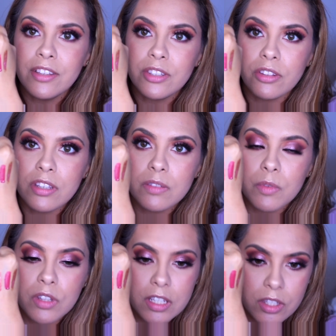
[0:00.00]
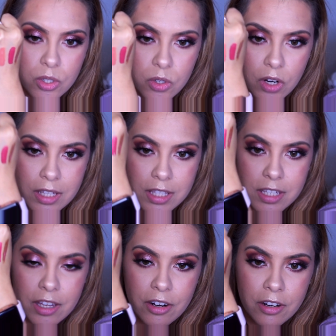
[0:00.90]
So this one is
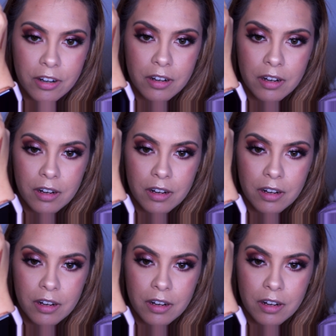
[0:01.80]
Trendsetter.